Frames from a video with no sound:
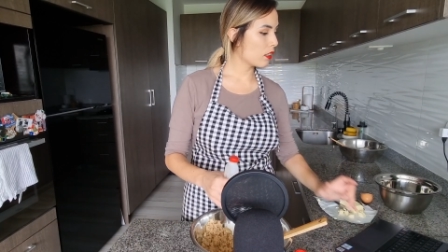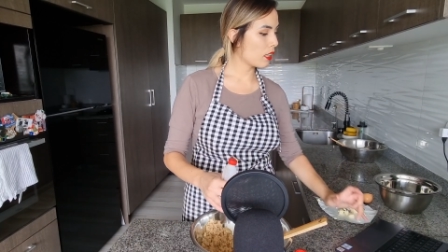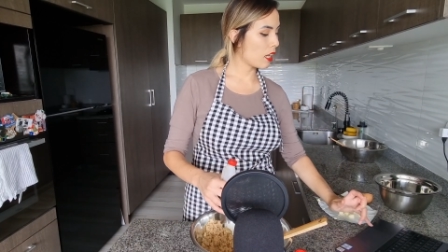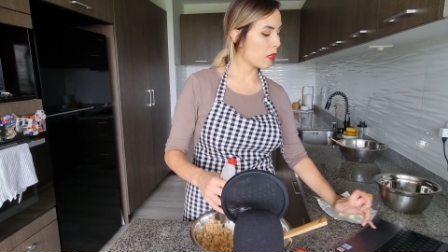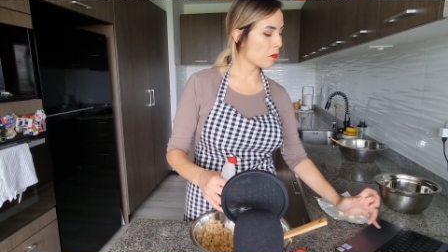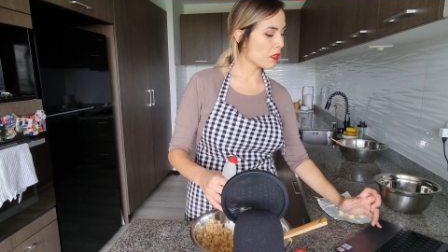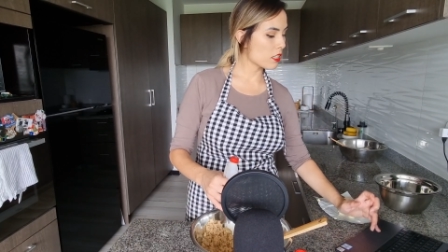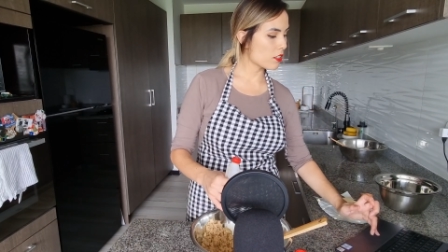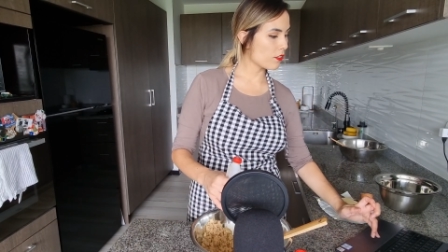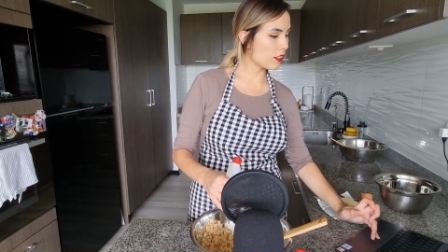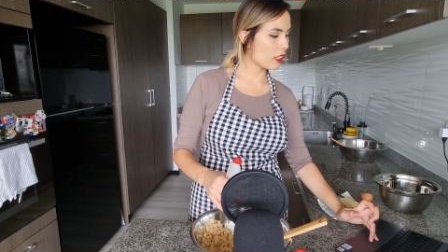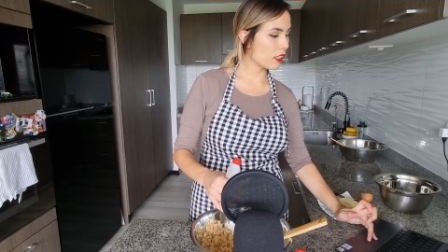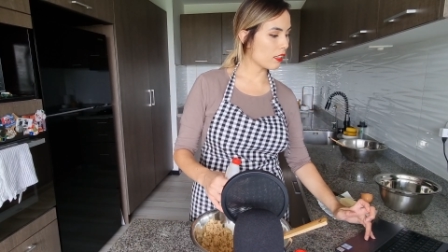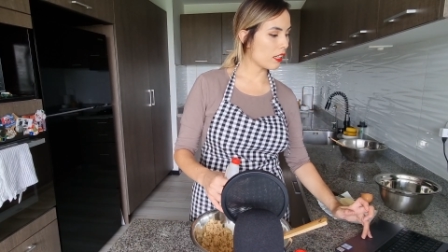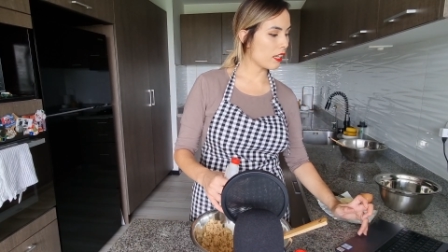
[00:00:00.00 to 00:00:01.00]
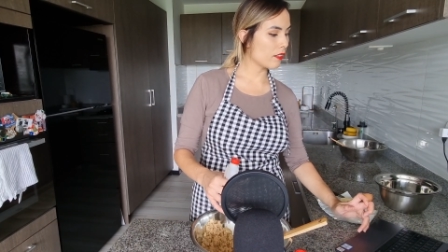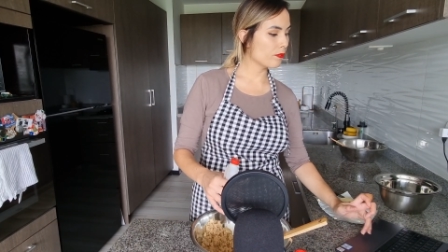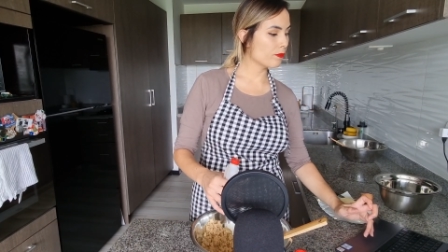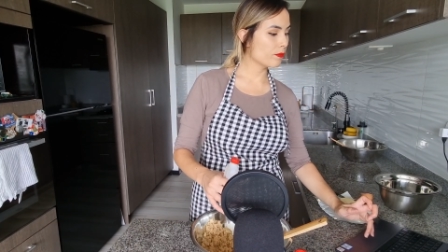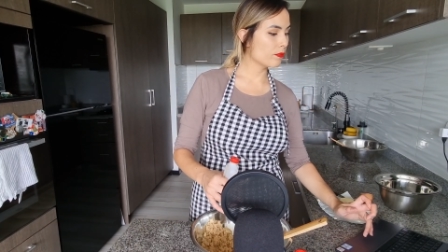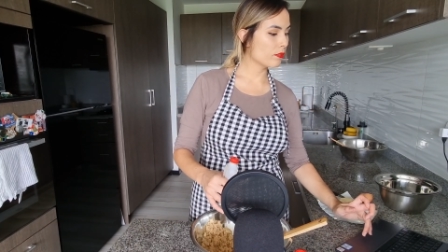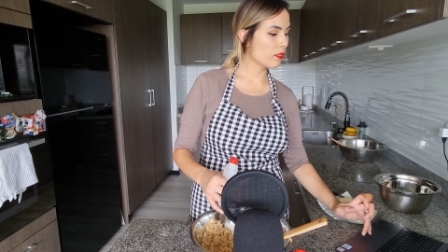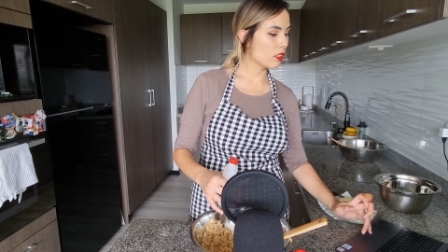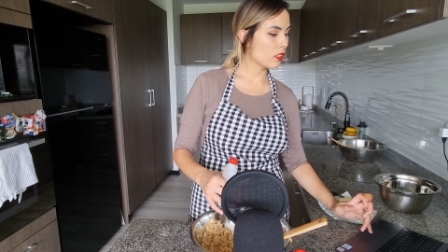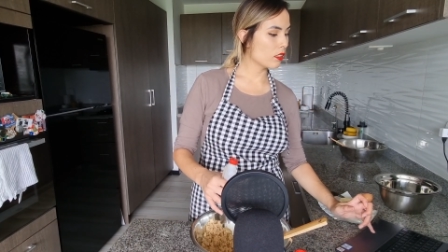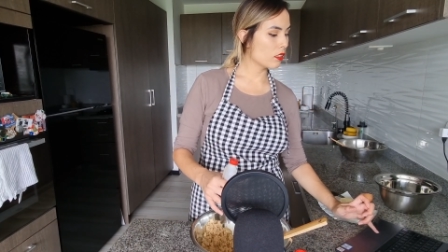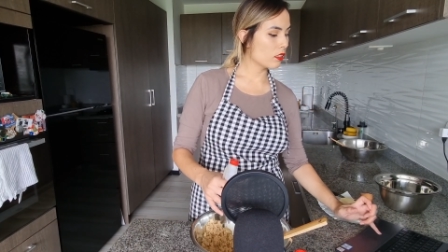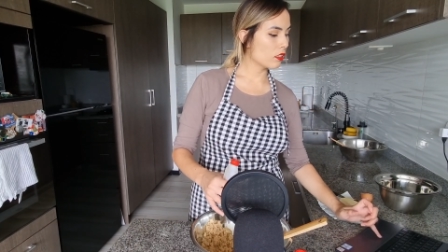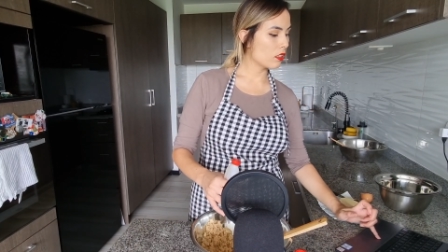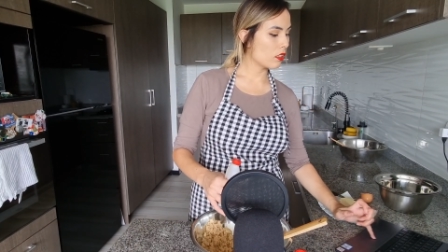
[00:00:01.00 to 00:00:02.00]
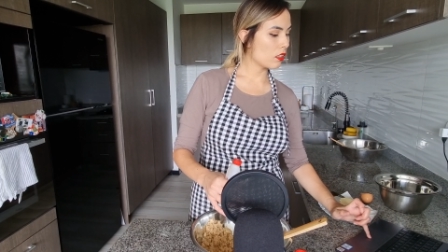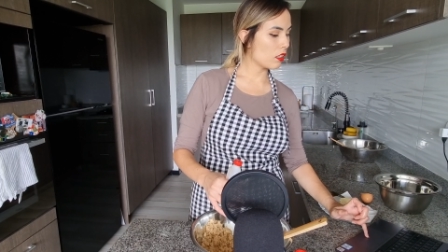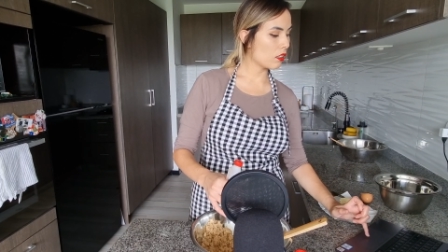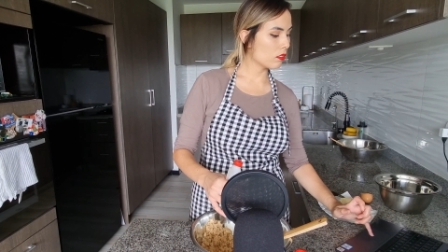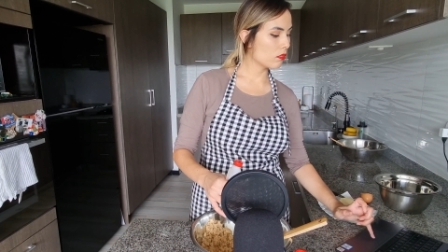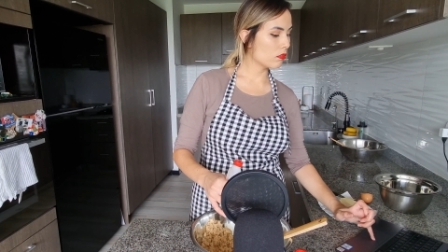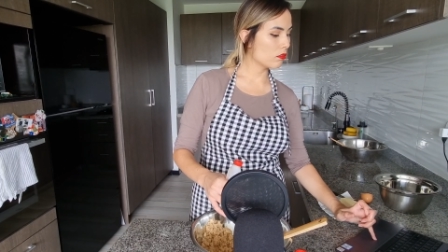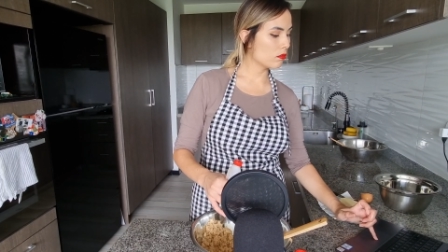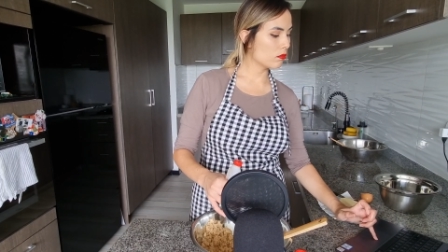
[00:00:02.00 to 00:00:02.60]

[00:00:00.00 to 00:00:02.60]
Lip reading: How much vanilla? Oh.